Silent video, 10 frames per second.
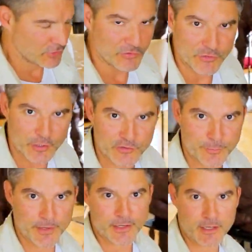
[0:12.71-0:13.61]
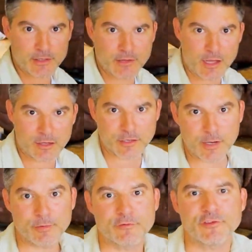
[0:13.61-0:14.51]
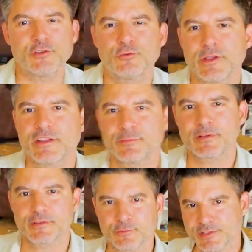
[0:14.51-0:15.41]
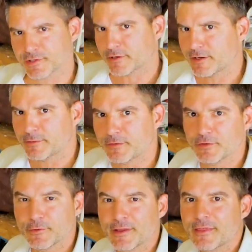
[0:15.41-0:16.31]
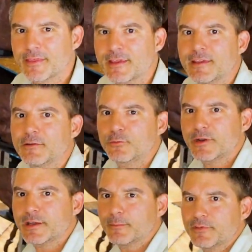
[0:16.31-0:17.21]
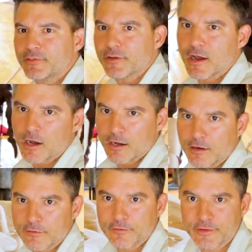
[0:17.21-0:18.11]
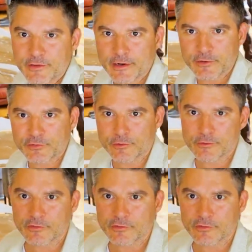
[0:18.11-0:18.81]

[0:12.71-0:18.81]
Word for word: So it's been a long few weeks because we started doing the ribs of the dinosaur.